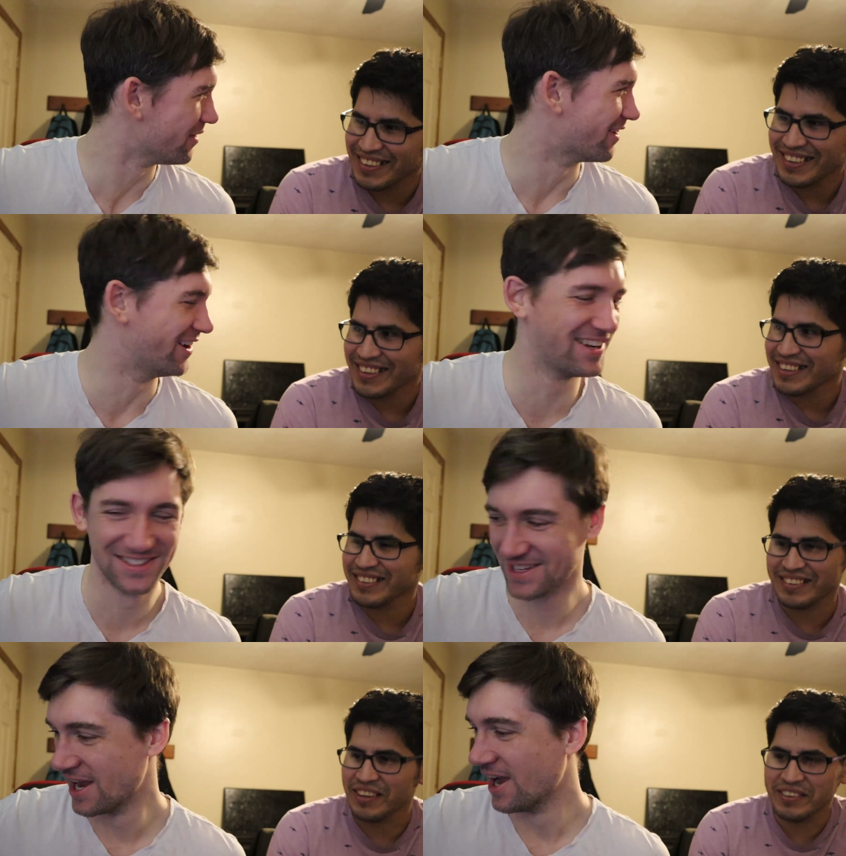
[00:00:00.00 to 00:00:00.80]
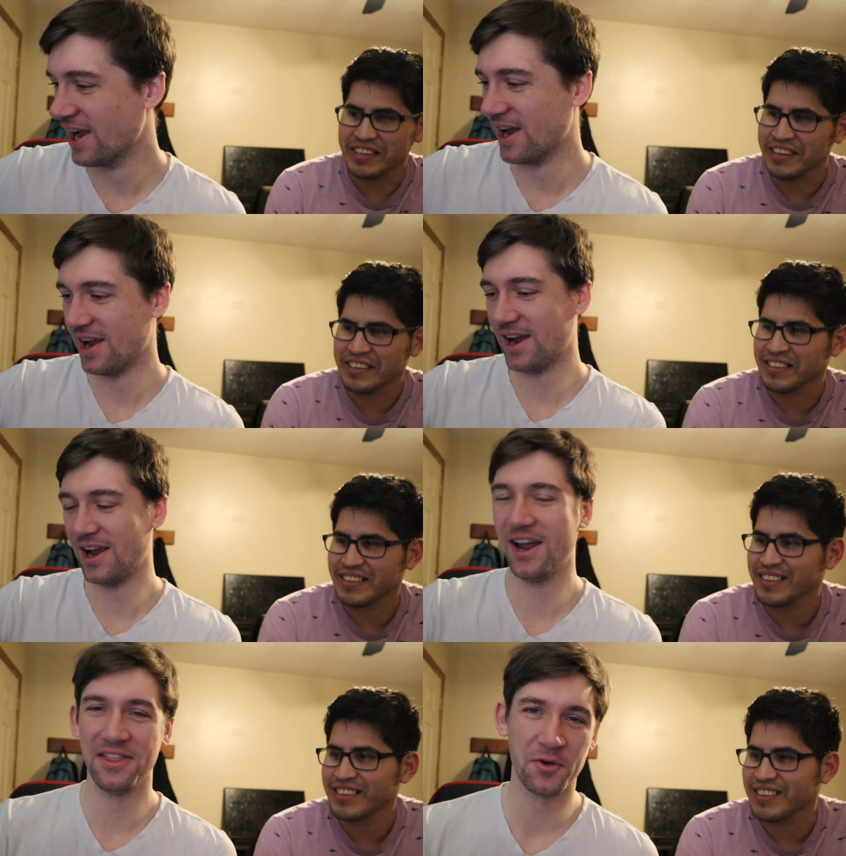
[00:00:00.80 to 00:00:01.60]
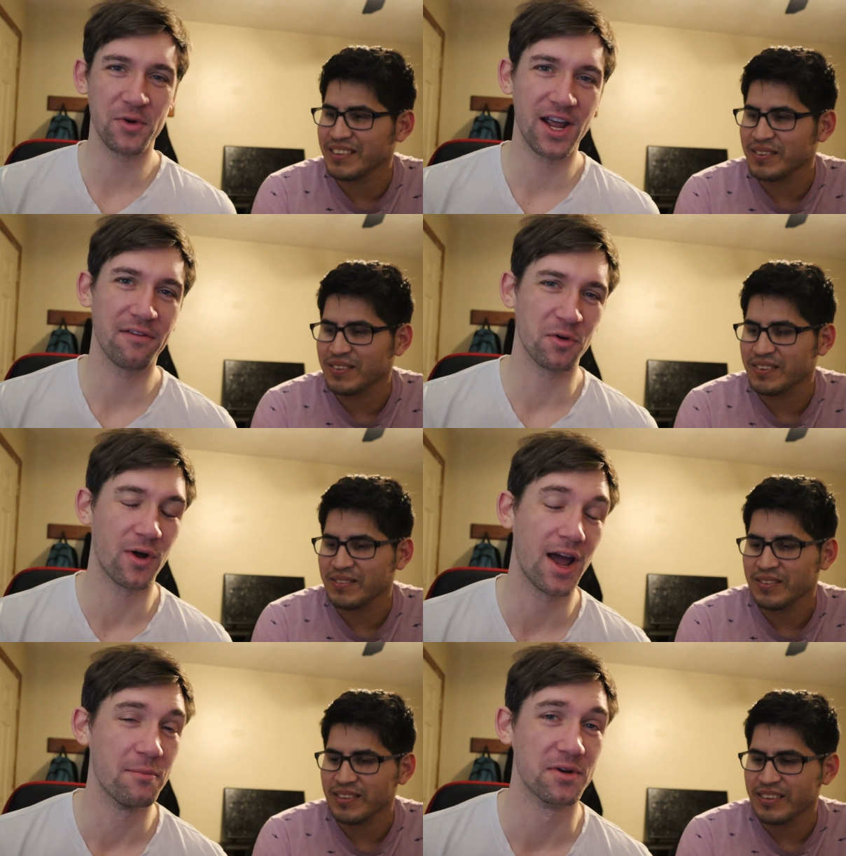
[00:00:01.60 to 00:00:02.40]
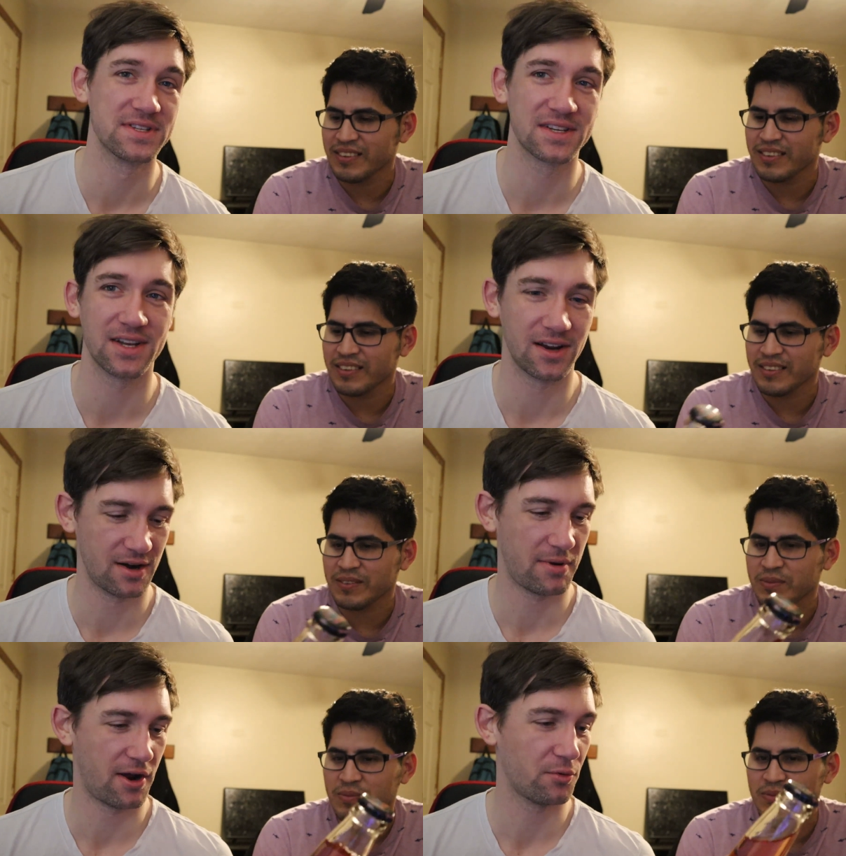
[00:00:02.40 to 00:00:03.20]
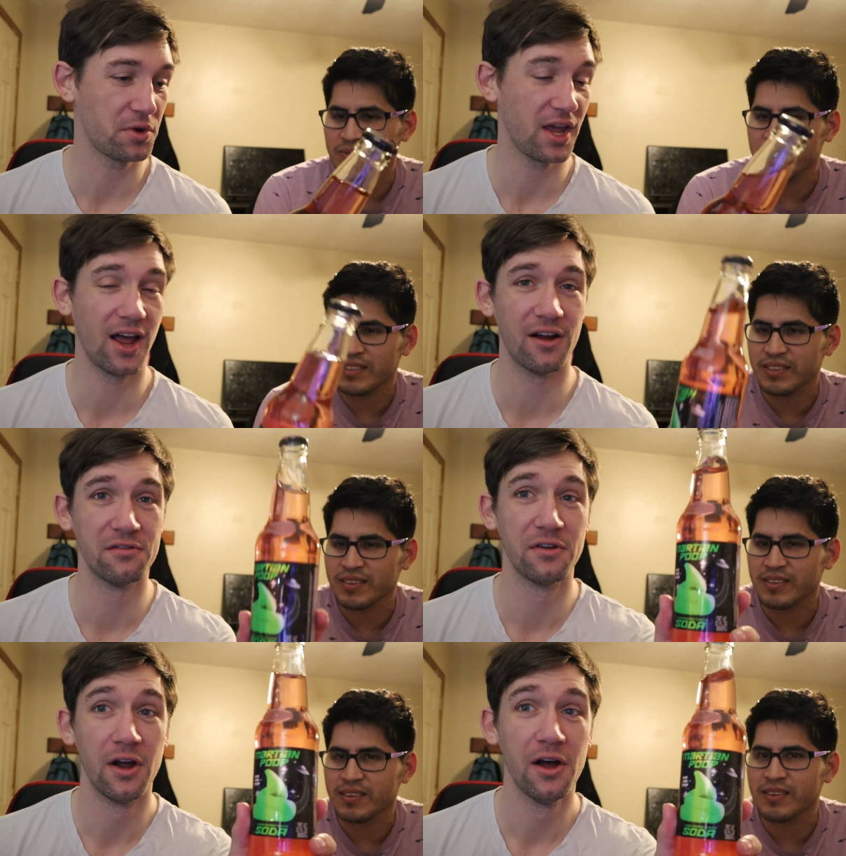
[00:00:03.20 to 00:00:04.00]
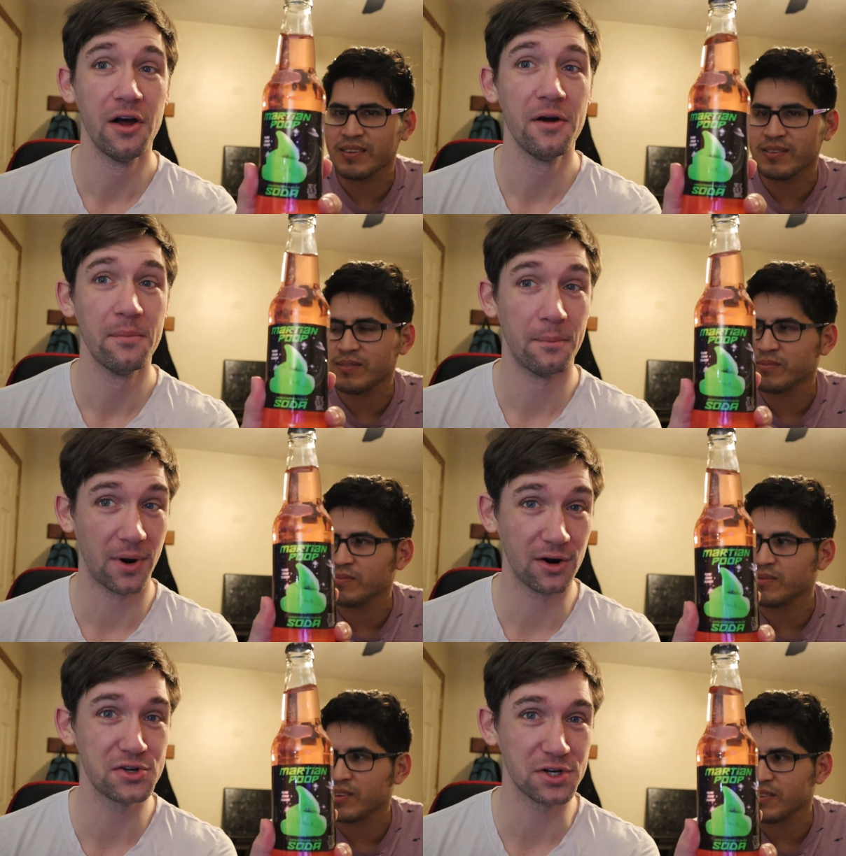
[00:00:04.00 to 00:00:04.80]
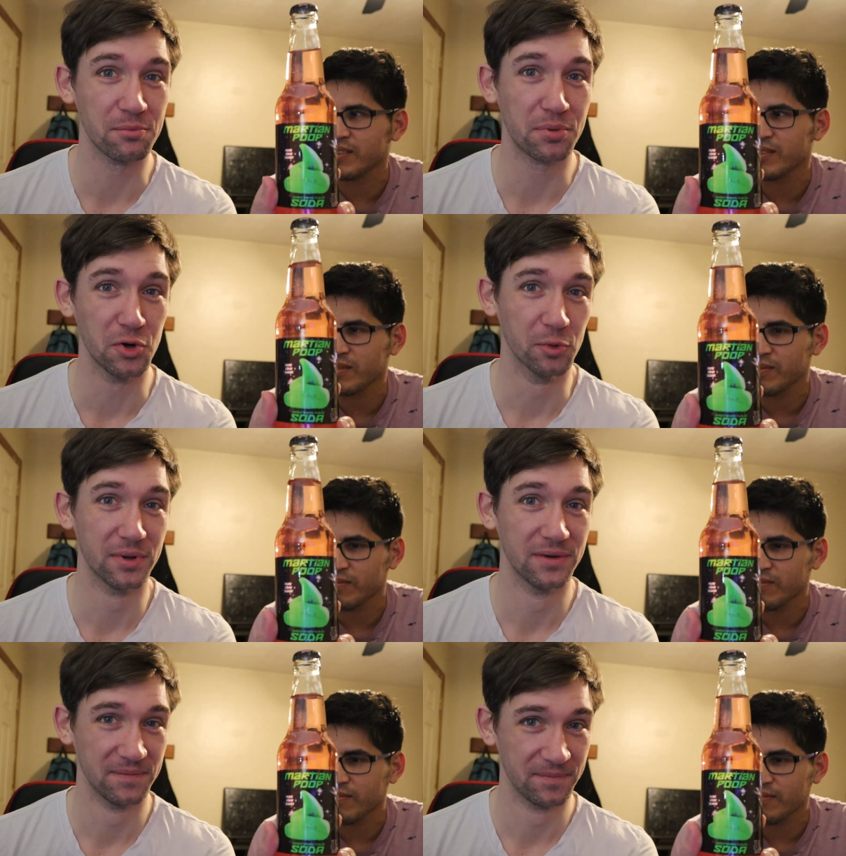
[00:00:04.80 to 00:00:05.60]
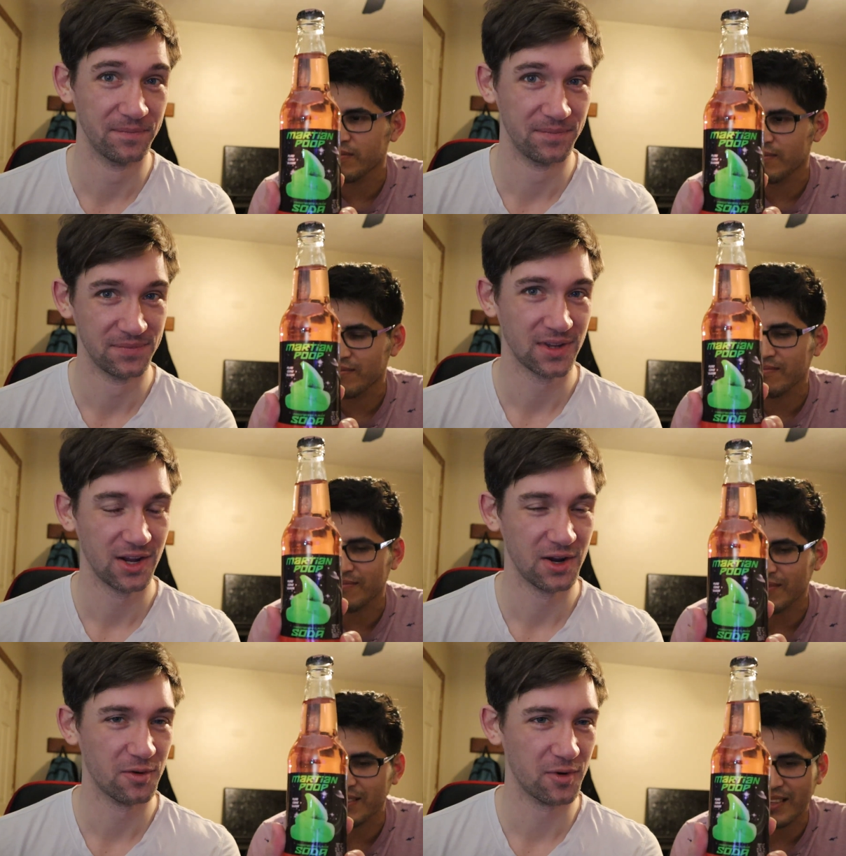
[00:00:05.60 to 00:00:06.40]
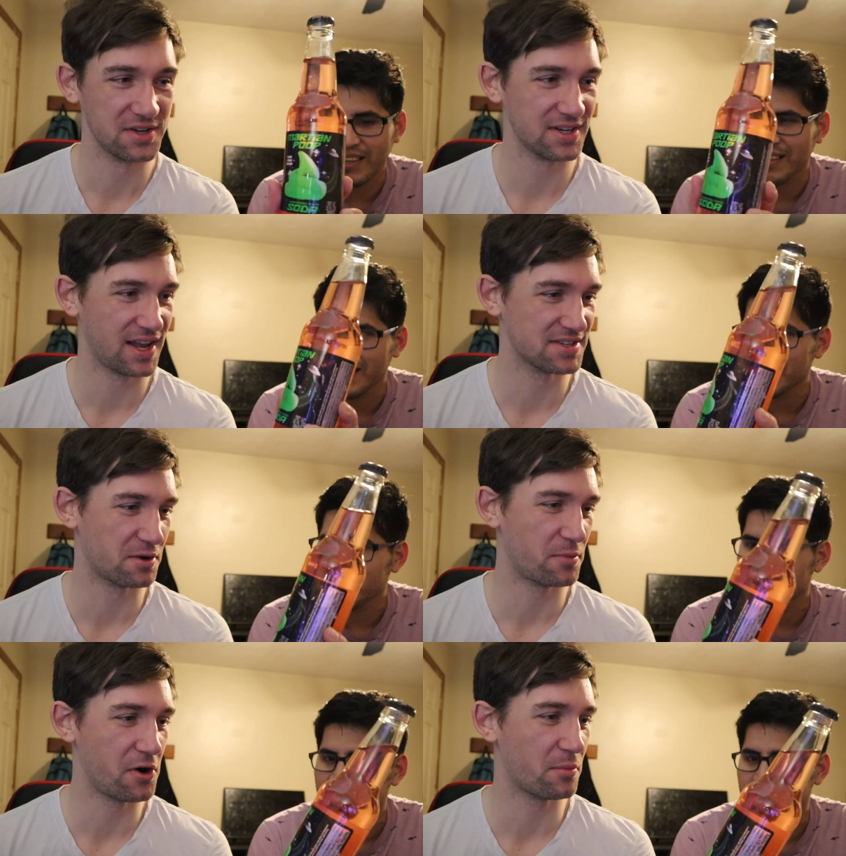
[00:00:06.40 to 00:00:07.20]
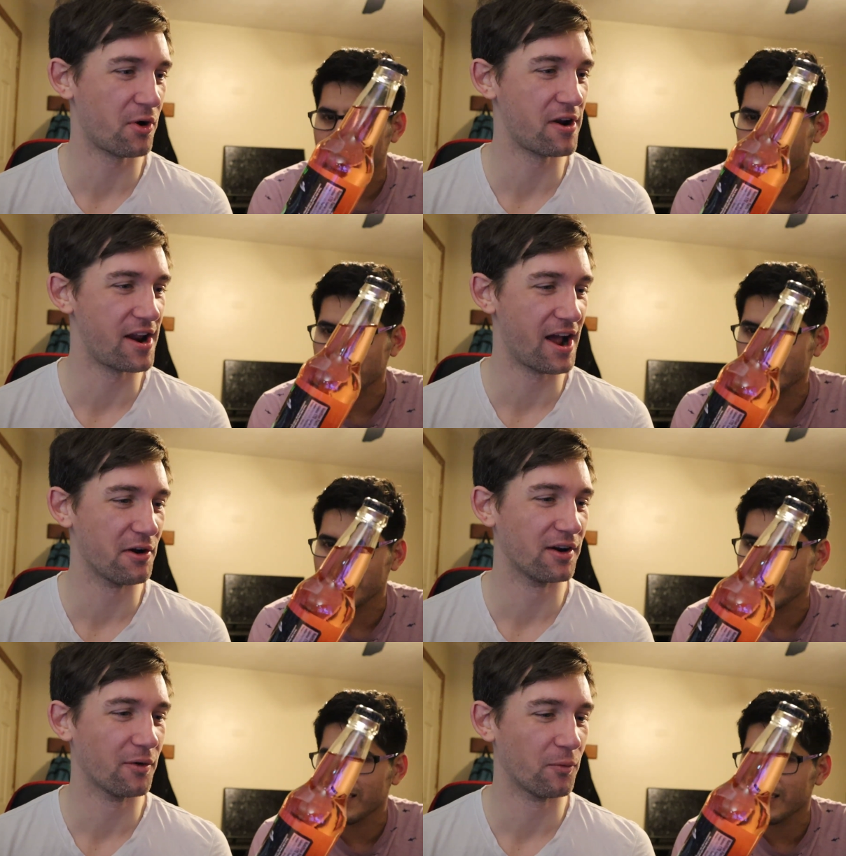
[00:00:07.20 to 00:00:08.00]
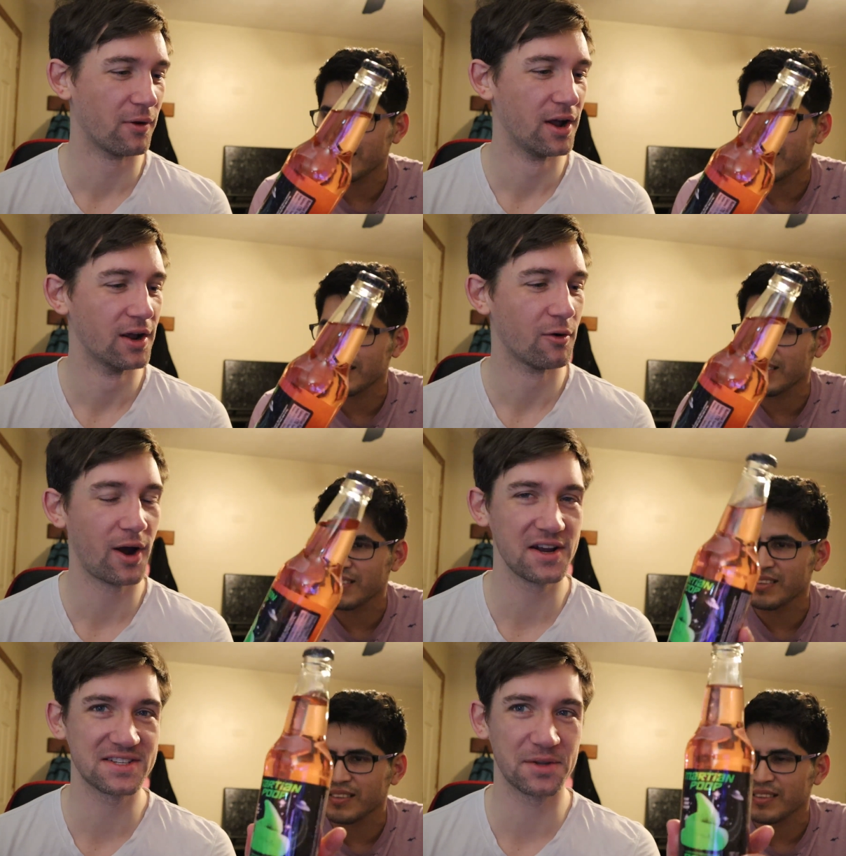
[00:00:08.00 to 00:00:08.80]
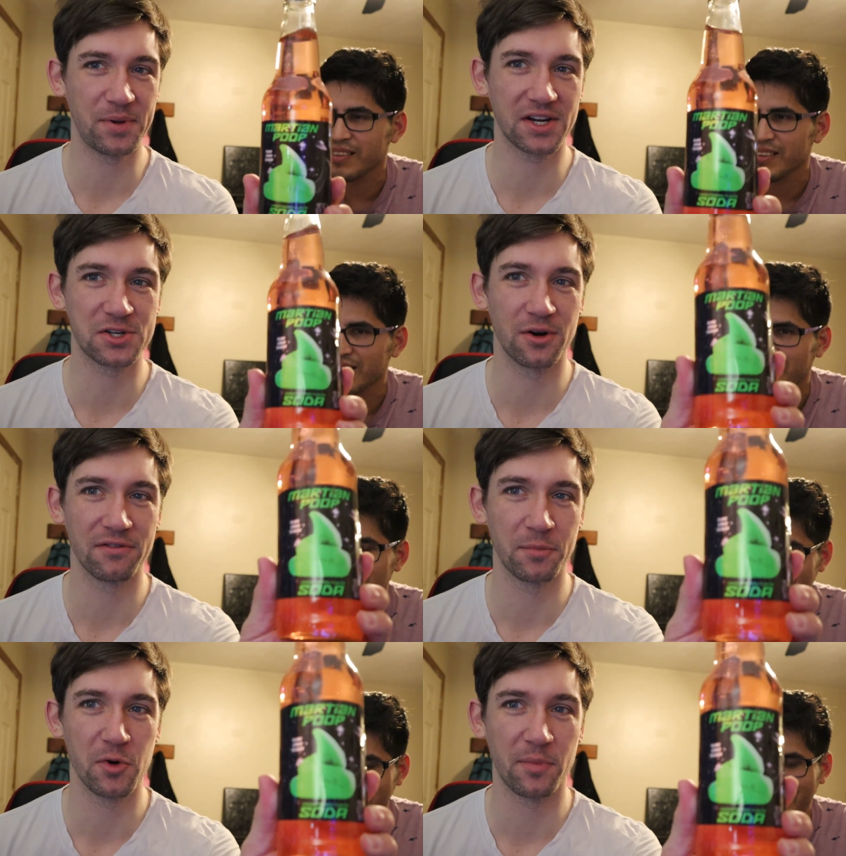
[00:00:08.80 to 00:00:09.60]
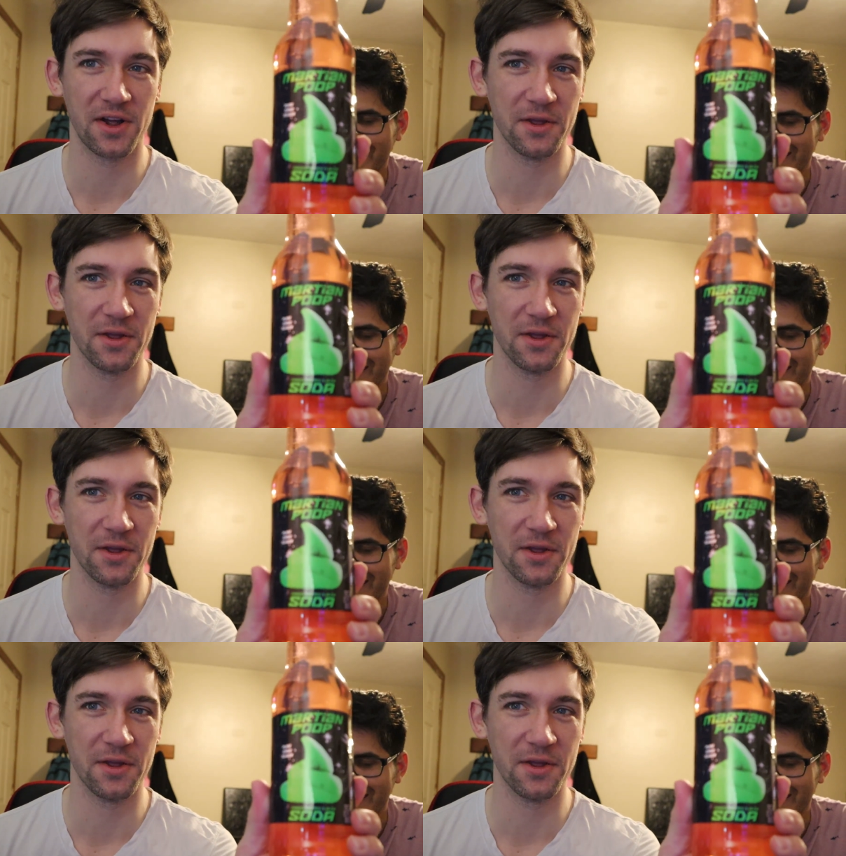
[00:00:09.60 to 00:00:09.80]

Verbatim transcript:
Speaker 1: dogs. They'll eat anything. And then we have the one I'm most excited about. We have Martian poop. Which, as Alberto pointed out, why is the picture of the poop on the